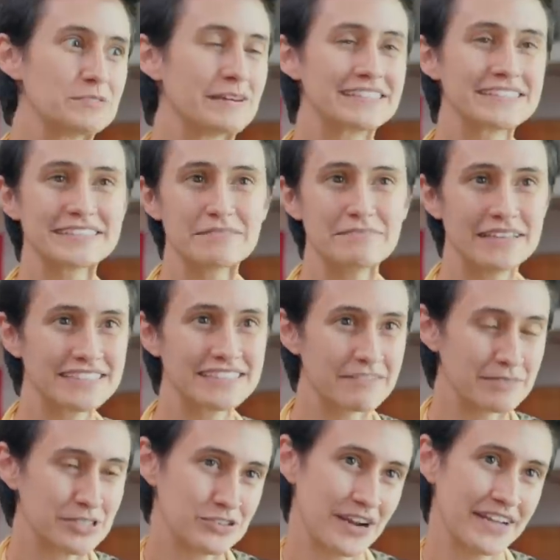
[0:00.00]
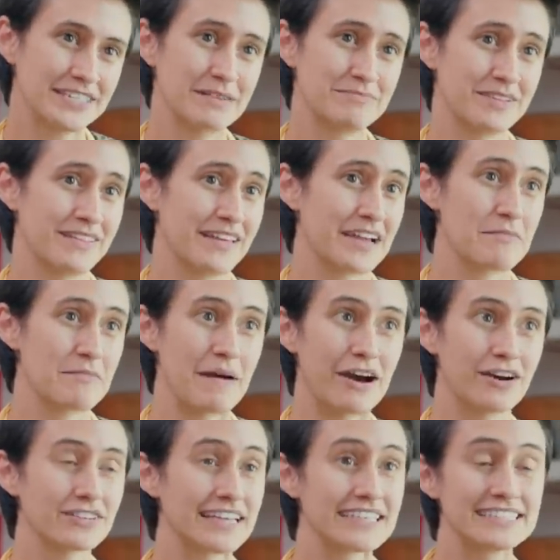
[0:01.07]
interview of the film,
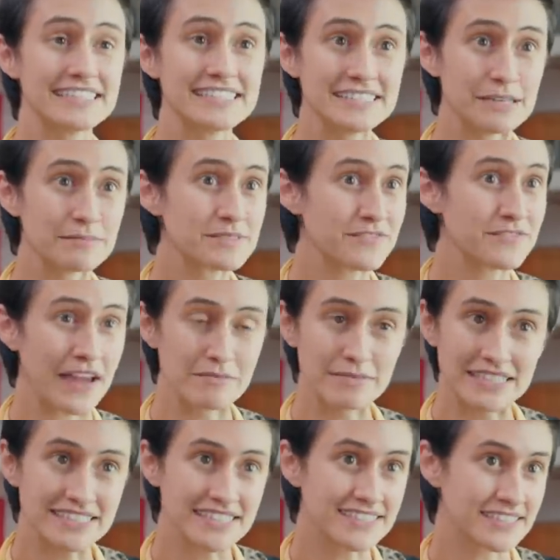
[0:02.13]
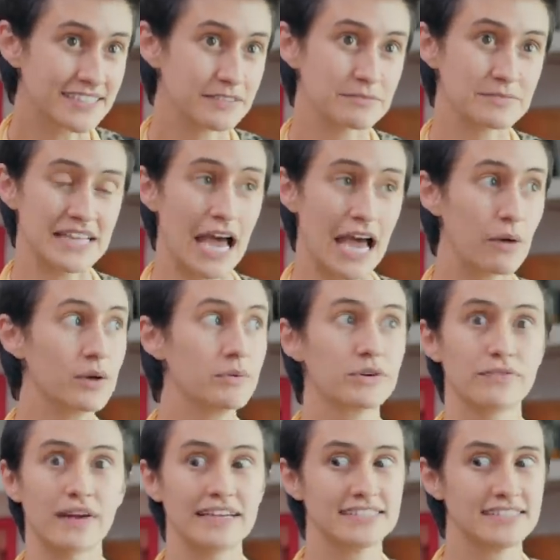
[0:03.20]
I'm already getting some Ali
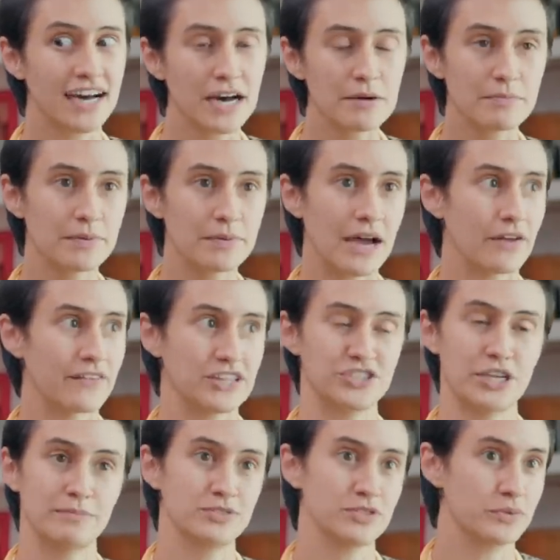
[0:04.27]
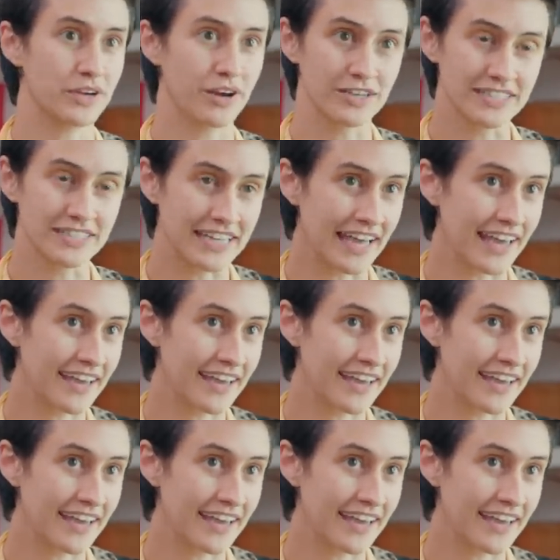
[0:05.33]
G vibes. It's very fun.